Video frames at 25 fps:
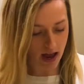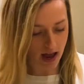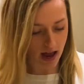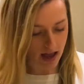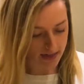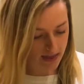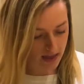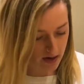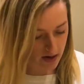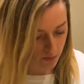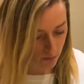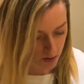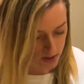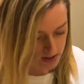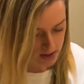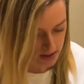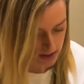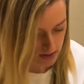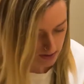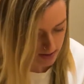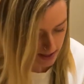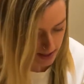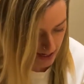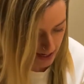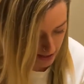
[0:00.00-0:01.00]
And then once
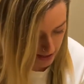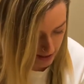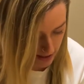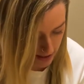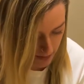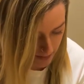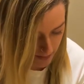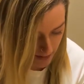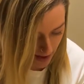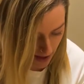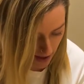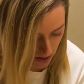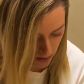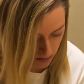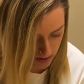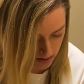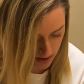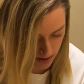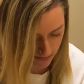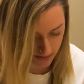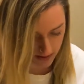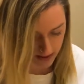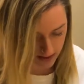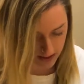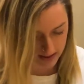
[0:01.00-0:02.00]
you take them out
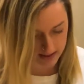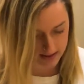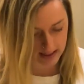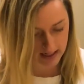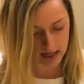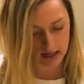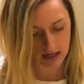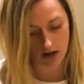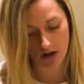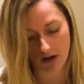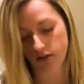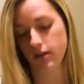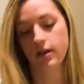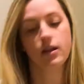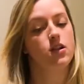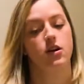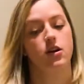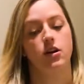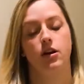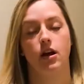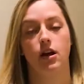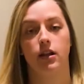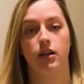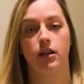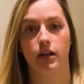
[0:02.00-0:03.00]
of the container, they look
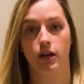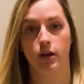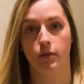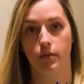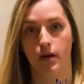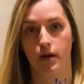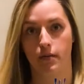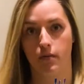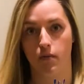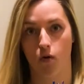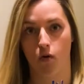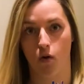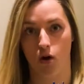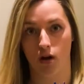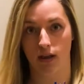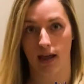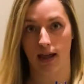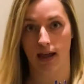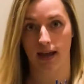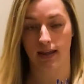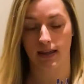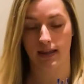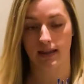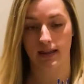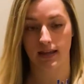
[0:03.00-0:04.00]
a little bit more
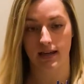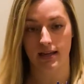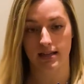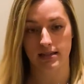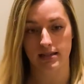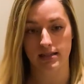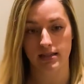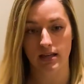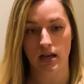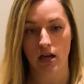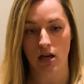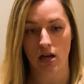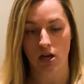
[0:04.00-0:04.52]
like this.